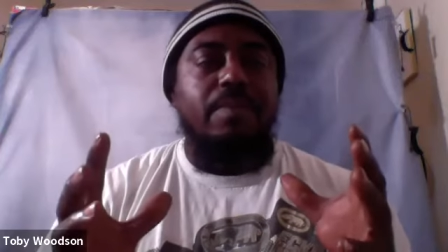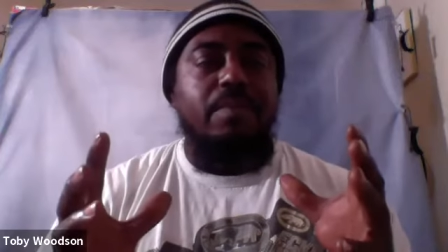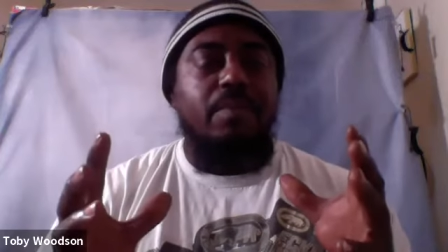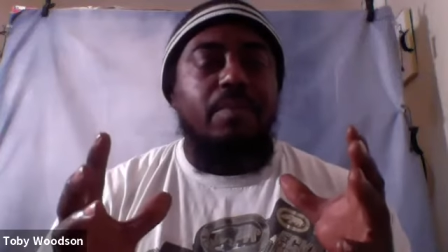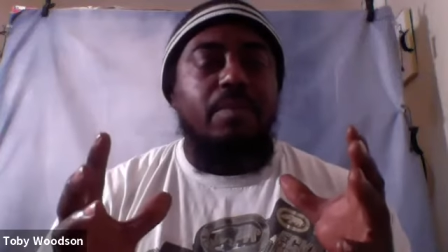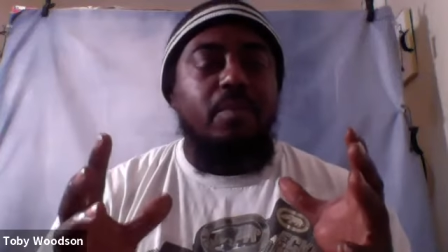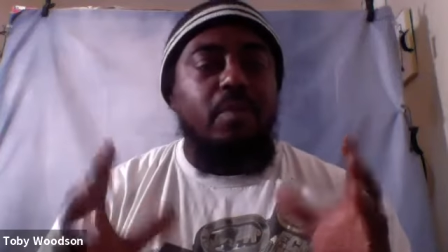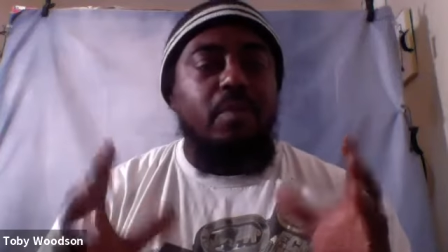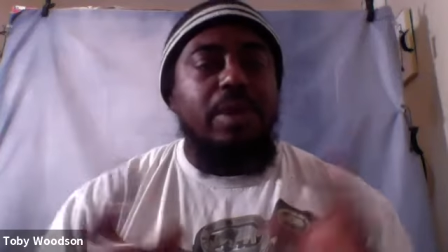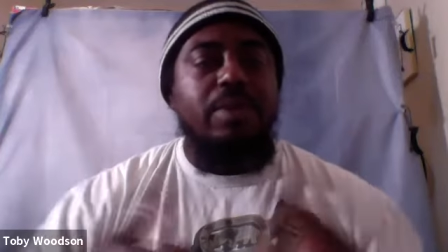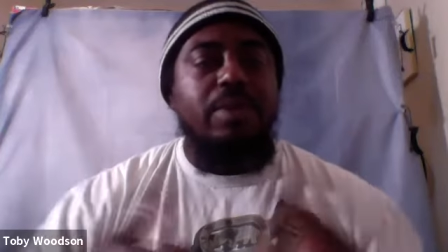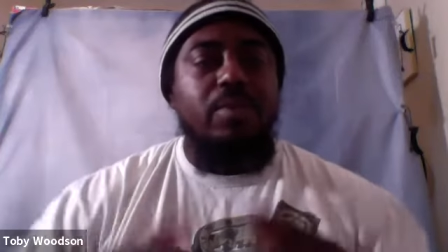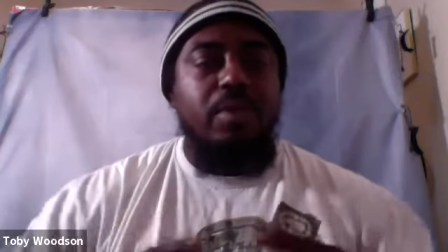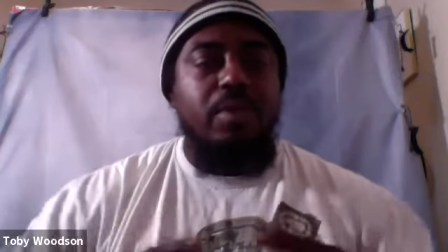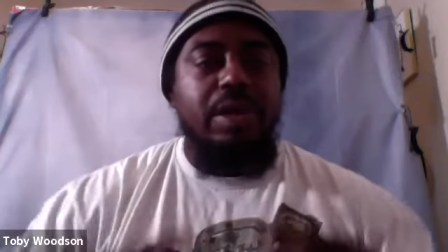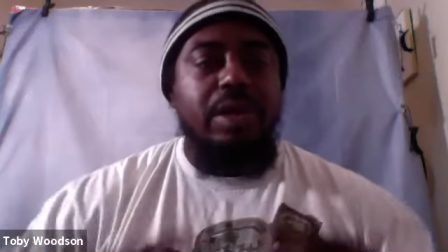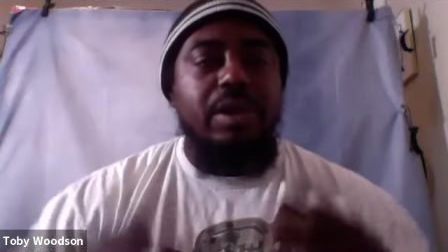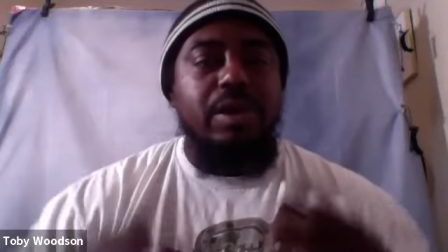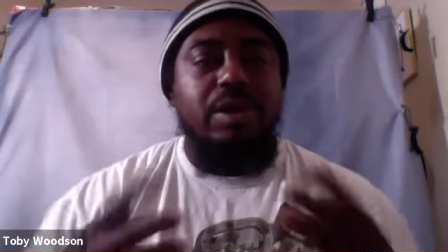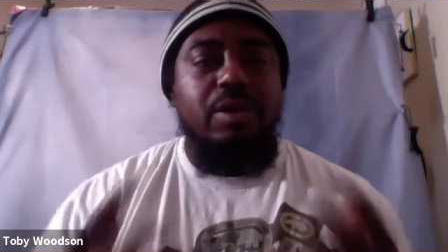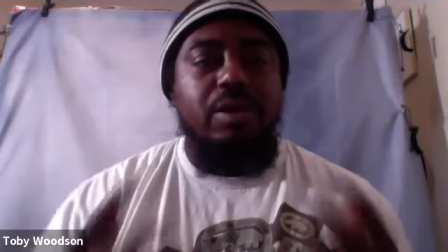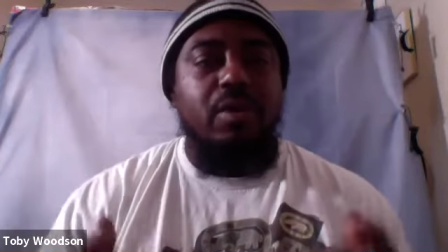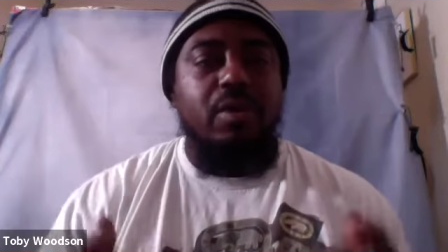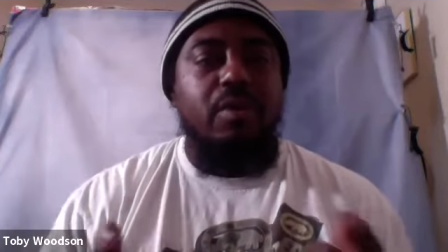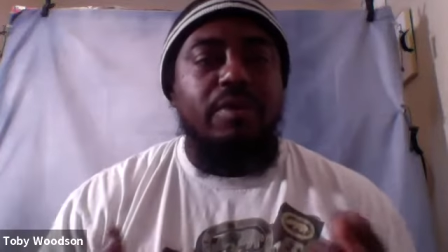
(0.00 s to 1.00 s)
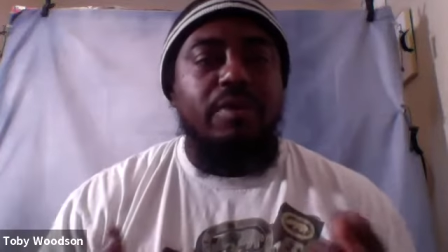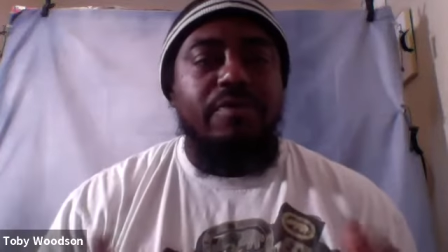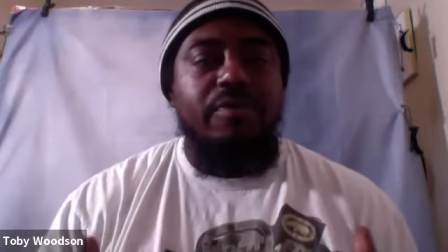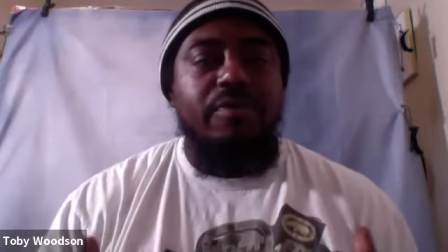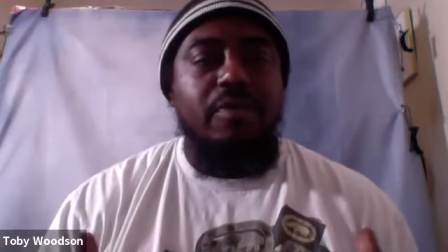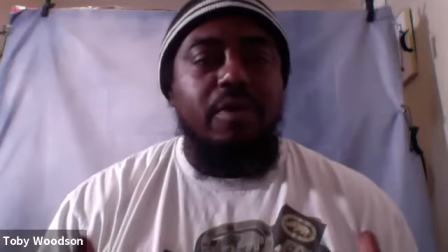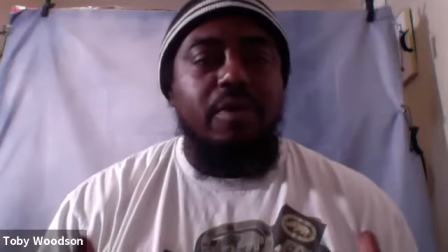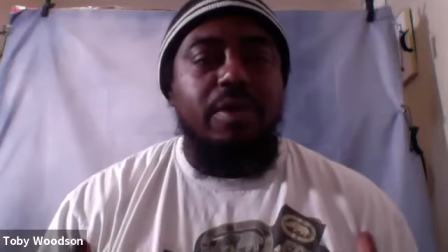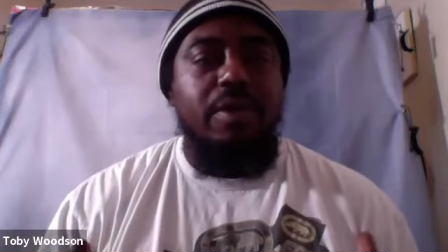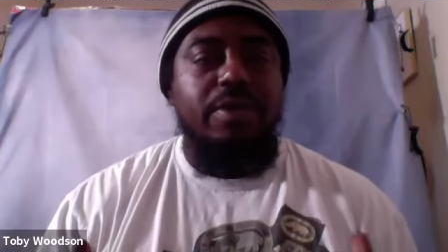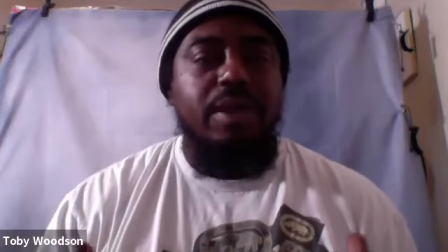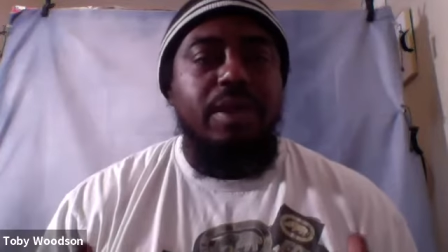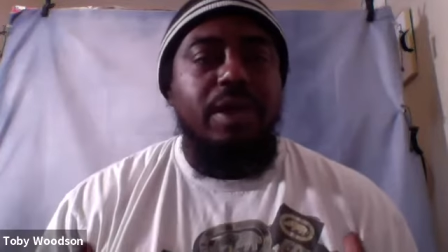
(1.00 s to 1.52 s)
when we are going
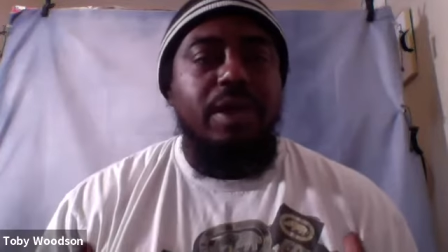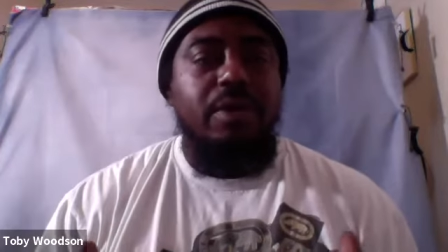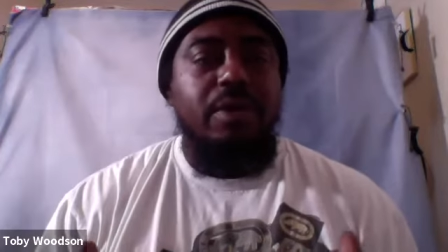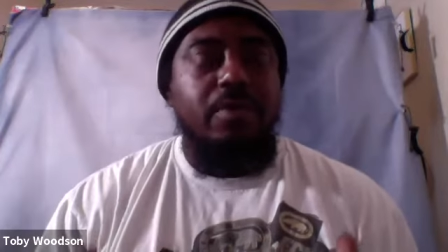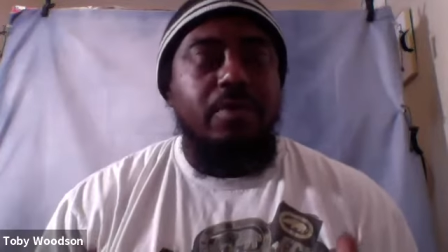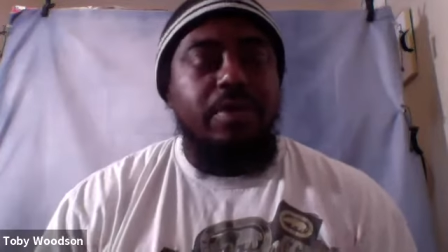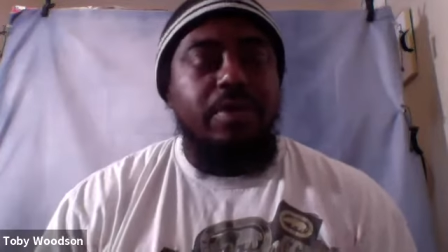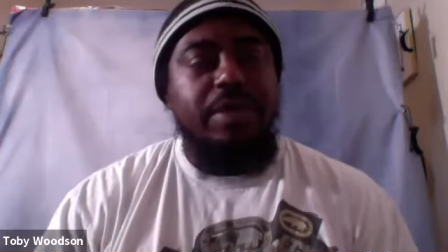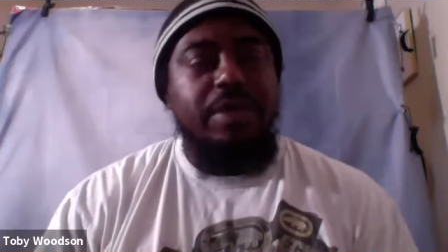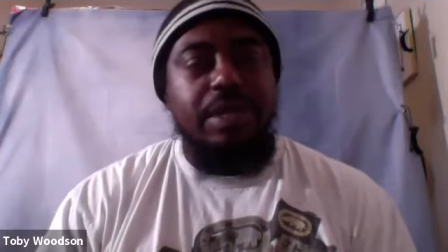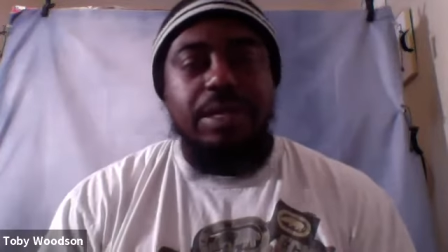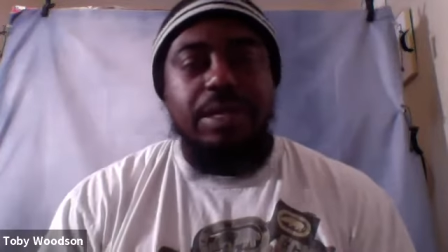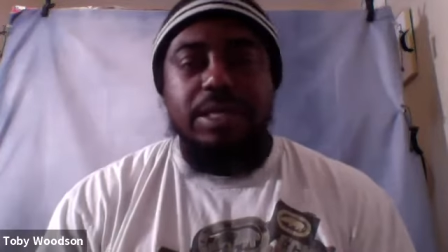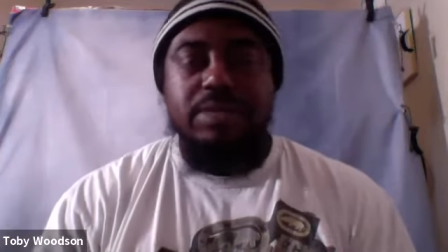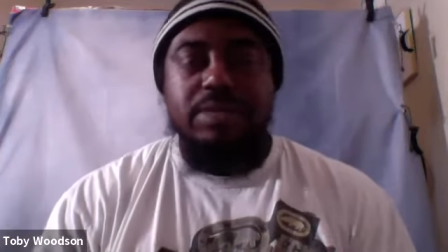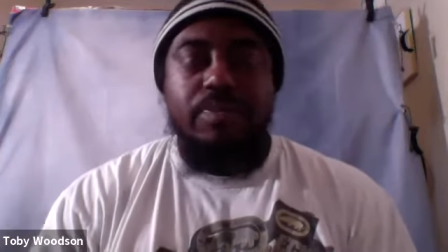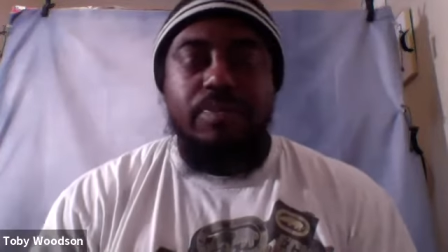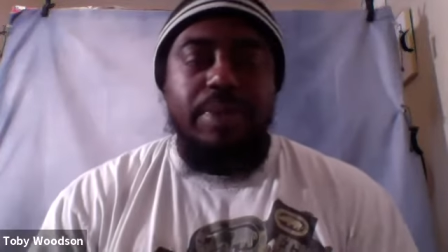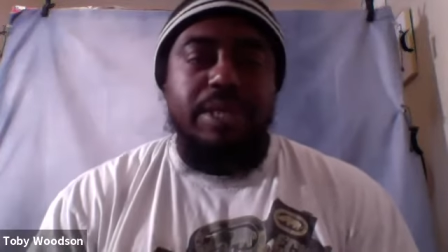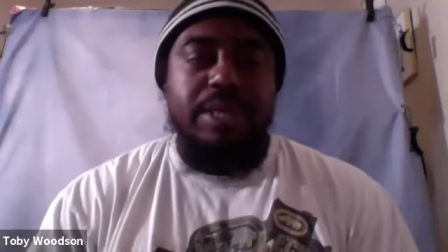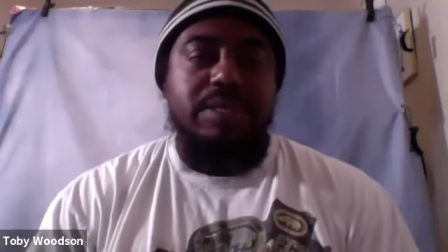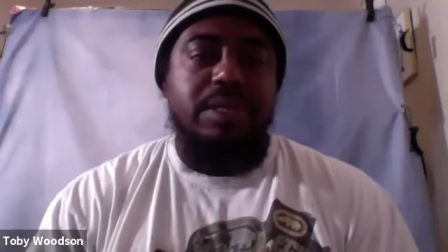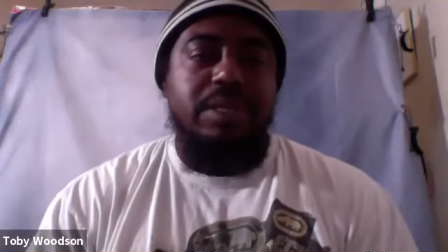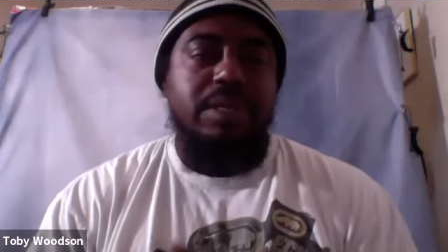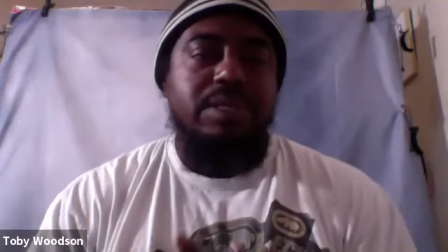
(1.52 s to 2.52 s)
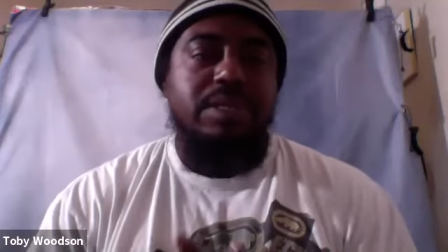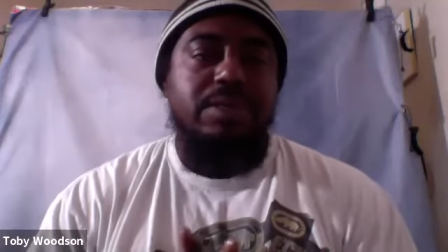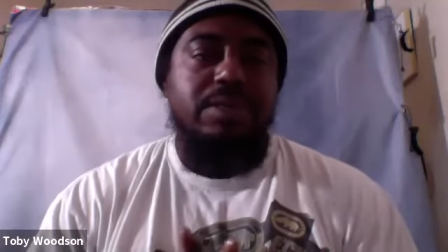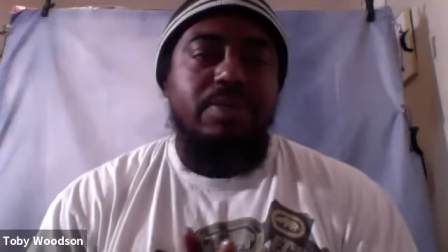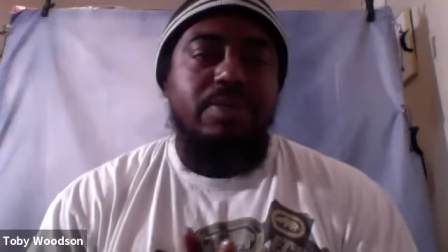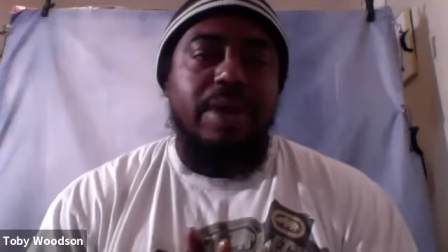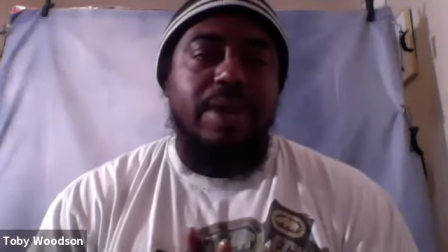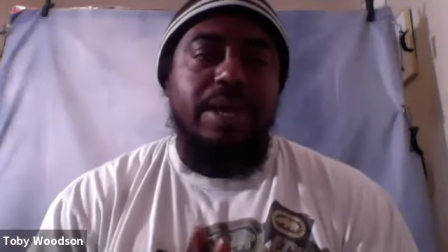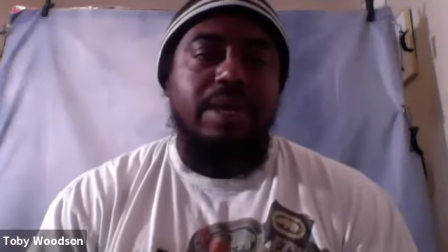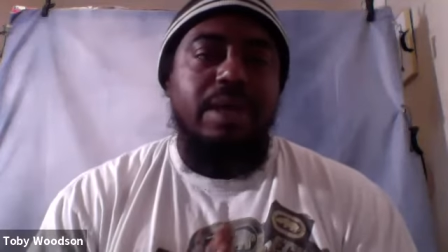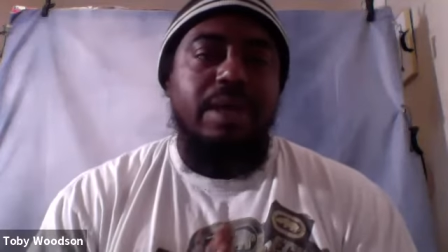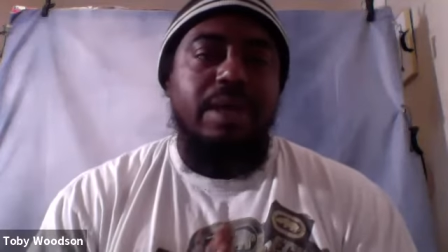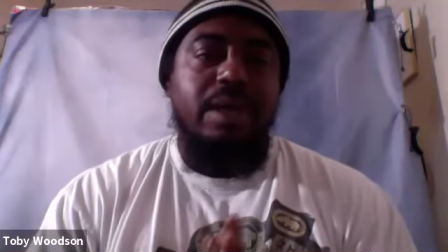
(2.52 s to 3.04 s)
forth within this business,
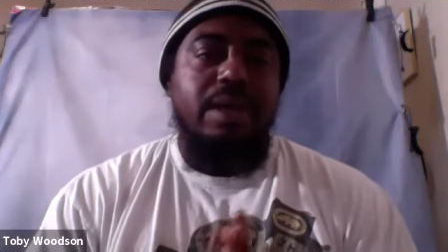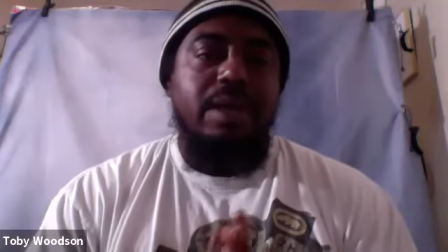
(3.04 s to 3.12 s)
right?